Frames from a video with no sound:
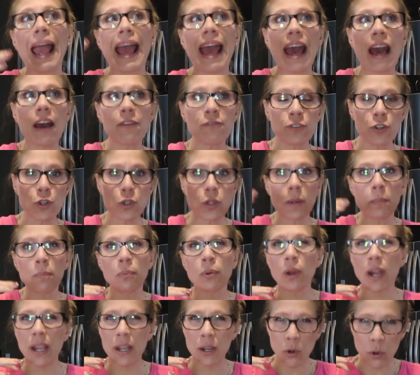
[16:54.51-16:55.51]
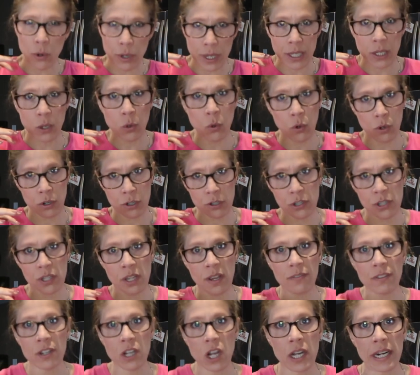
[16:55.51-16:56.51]
after the priority orders
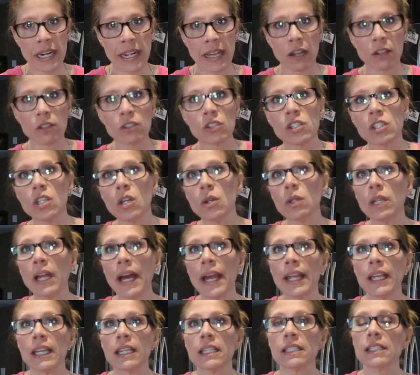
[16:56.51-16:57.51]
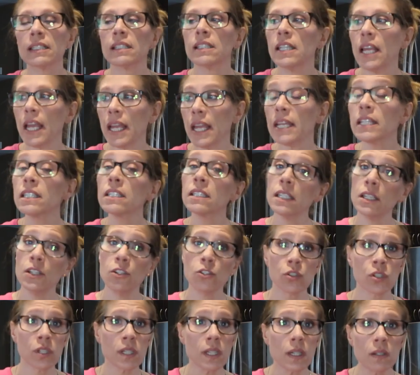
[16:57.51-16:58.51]
have gone out. So like say a
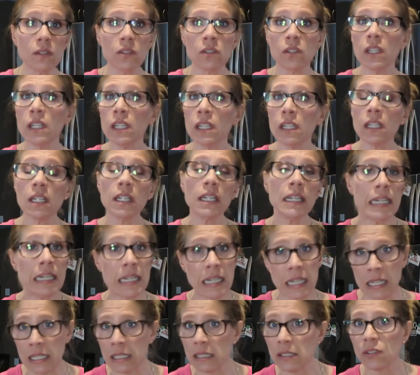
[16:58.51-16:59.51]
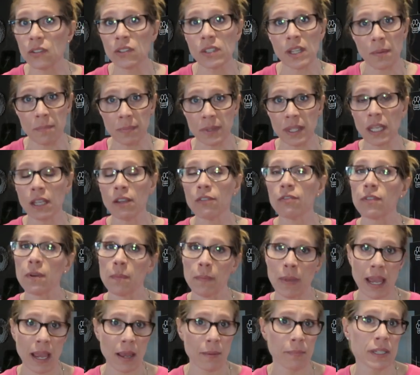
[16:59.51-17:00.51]
senior citizen needs something
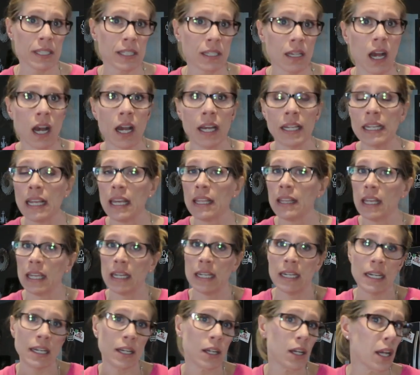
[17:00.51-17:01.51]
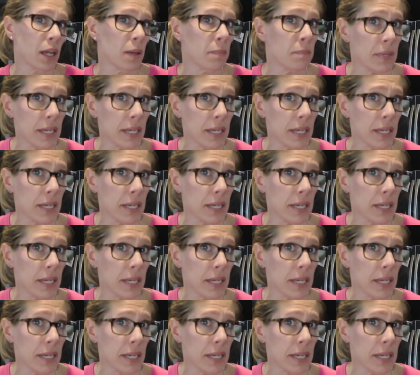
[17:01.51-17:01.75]
from Amazon and they need it